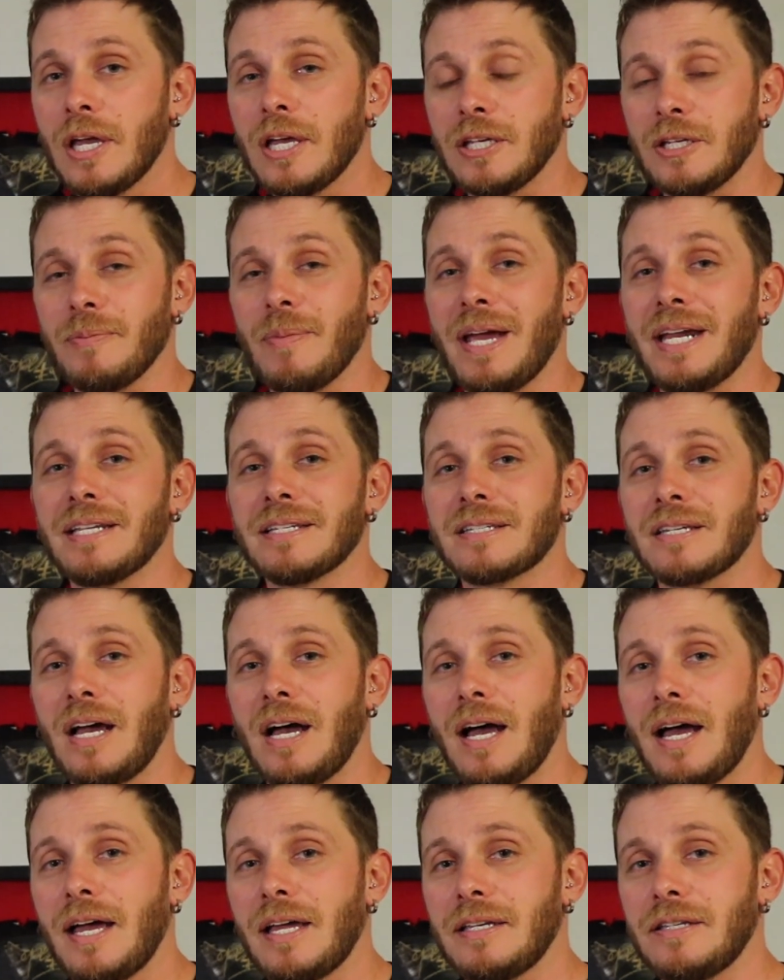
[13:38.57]
You may
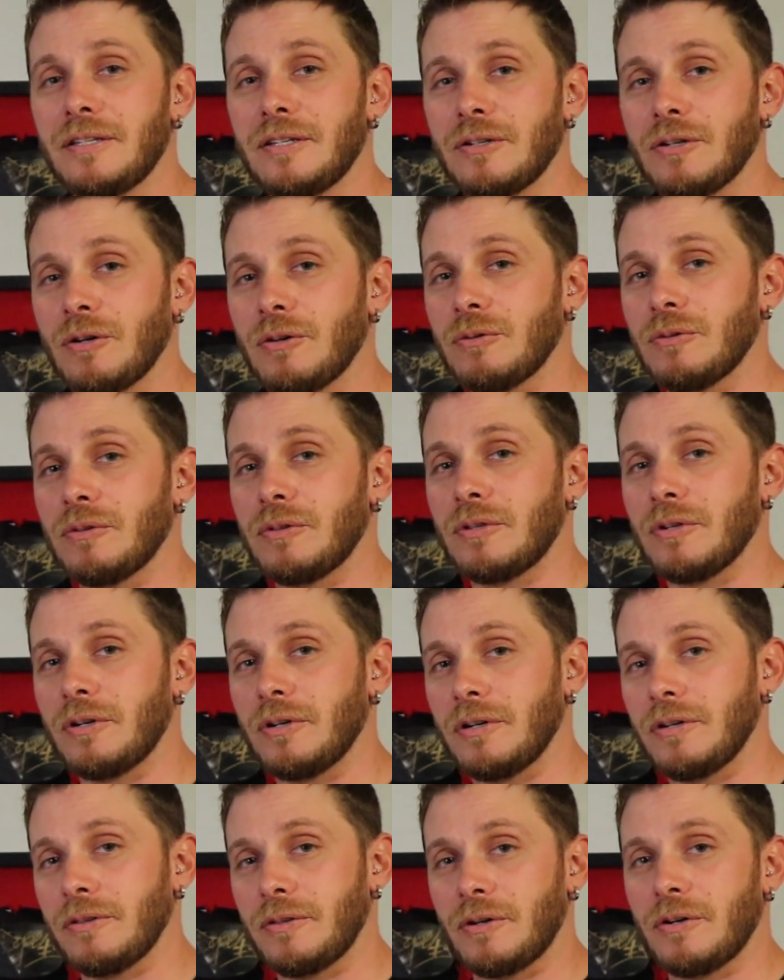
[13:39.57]
decide, you know,
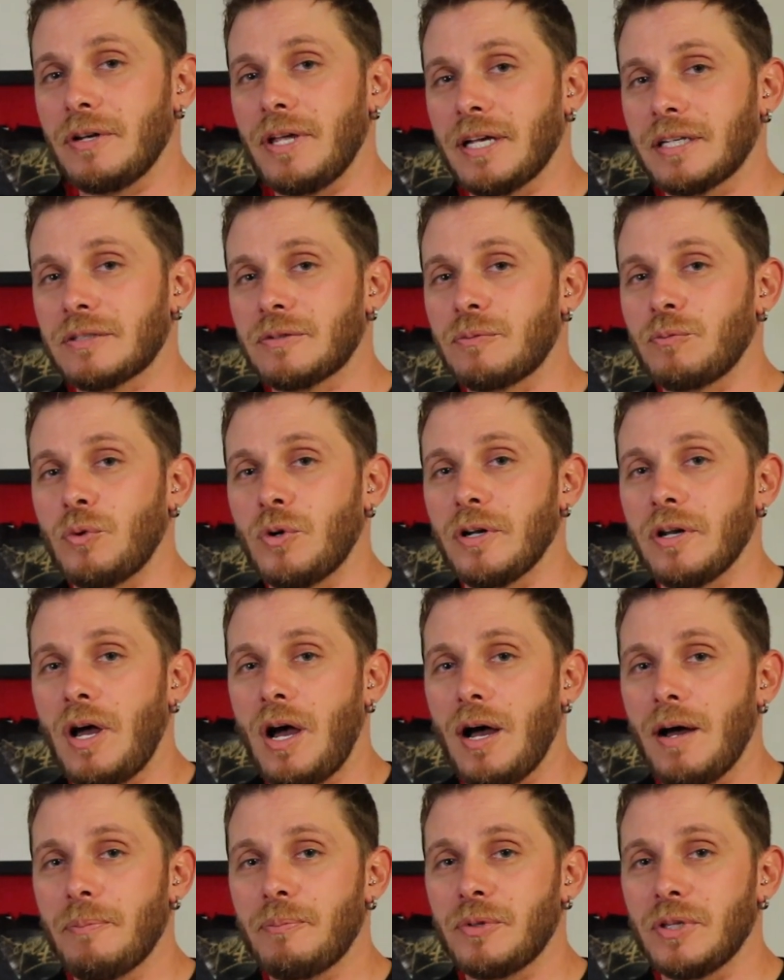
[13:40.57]
their next one
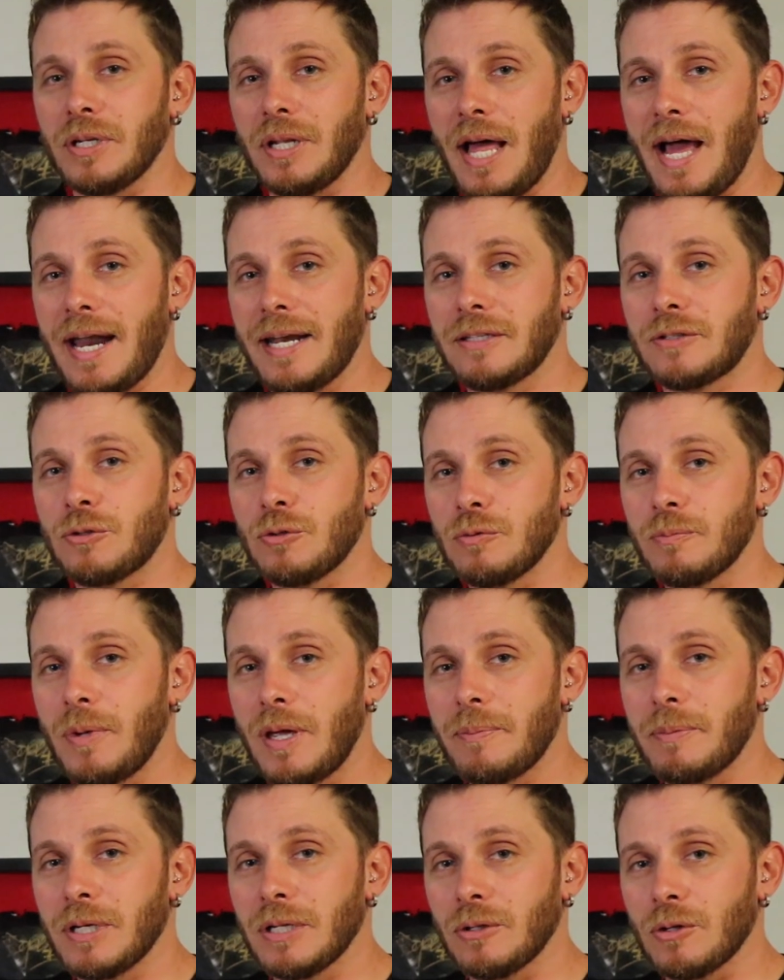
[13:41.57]
up, the Latitude,
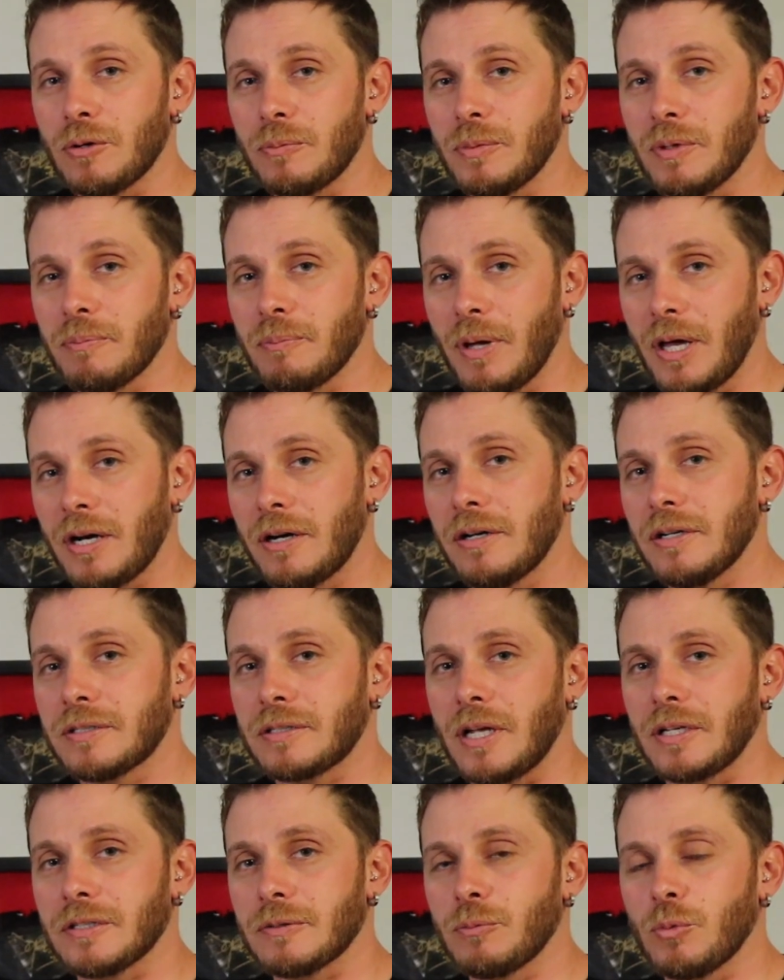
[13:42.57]
may be a little bit better. It's
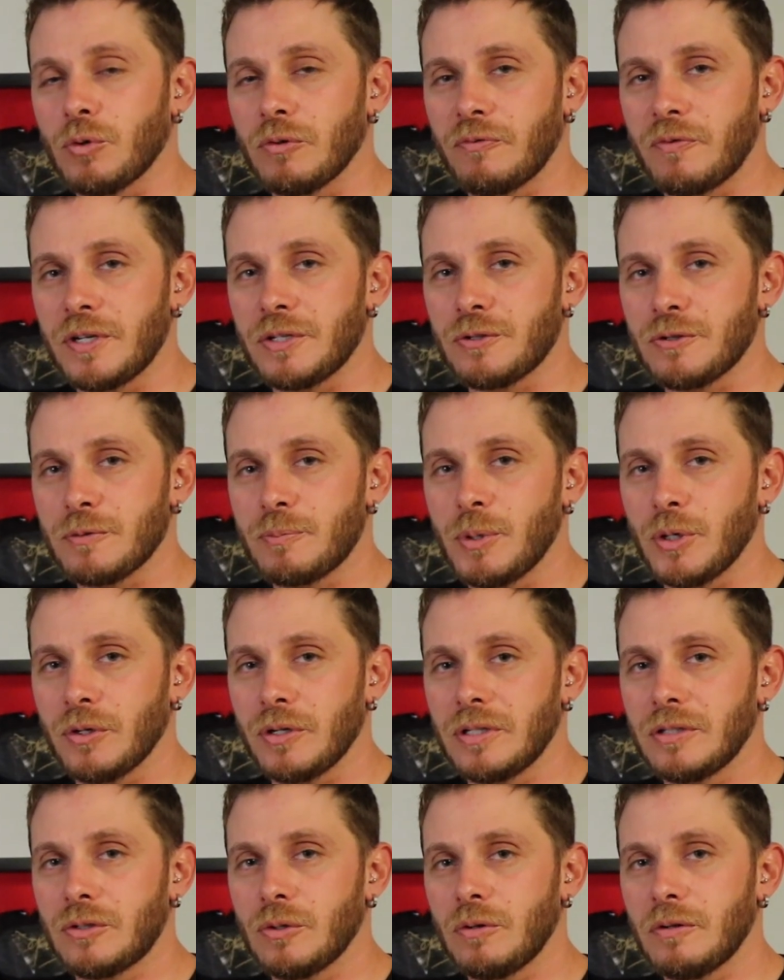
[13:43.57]
got some more features built
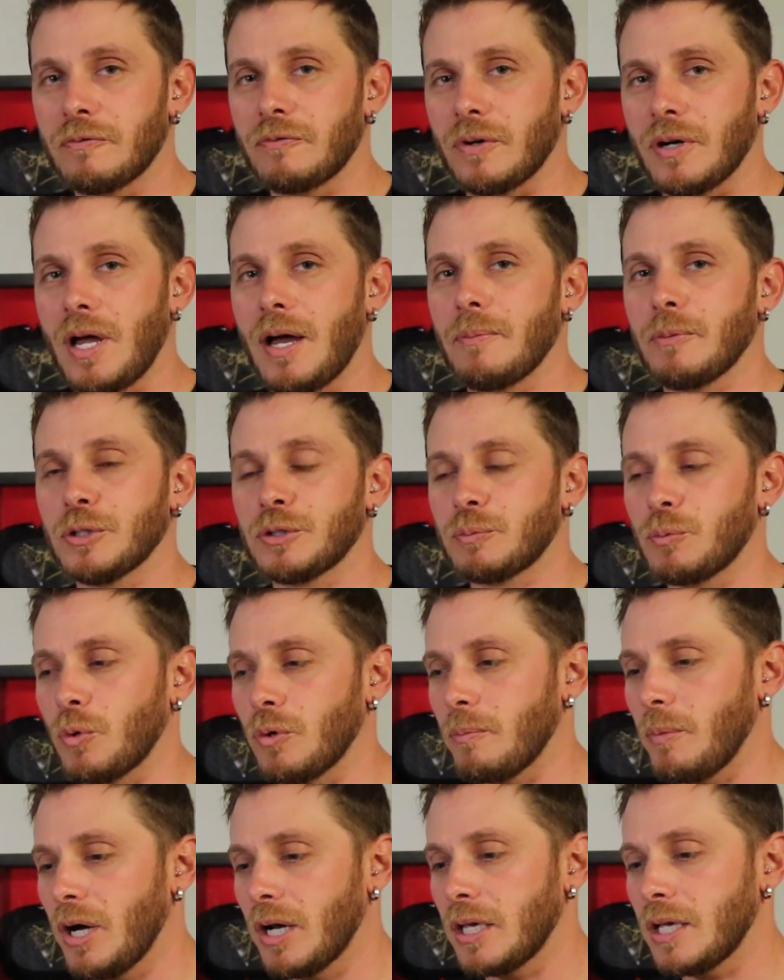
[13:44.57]
into it for not much
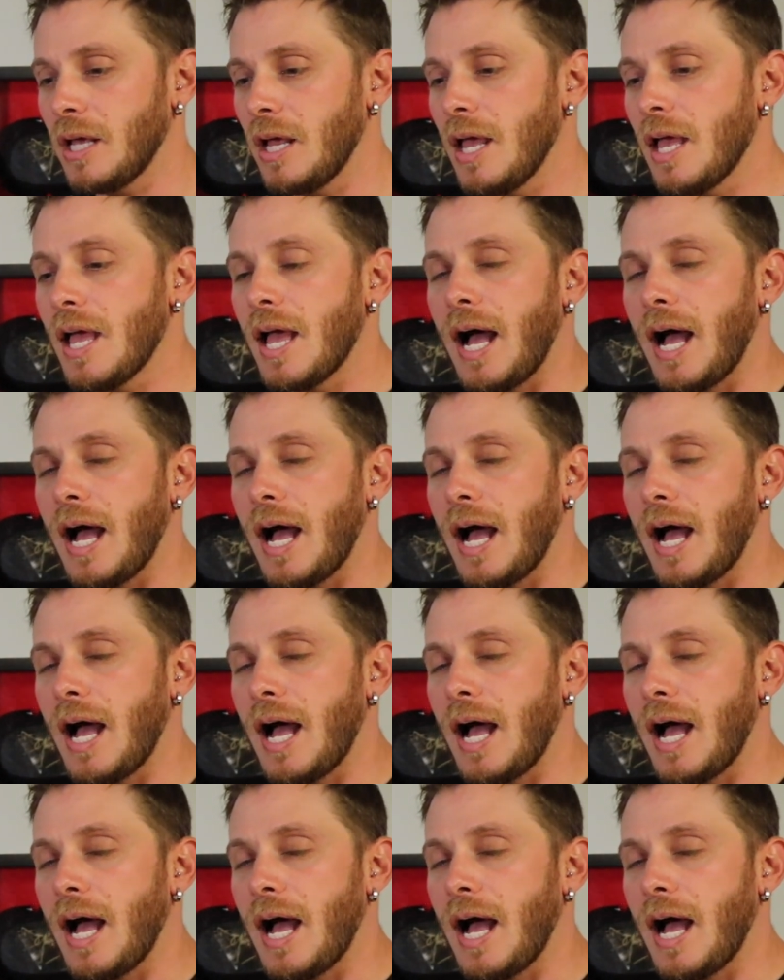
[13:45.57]
more money.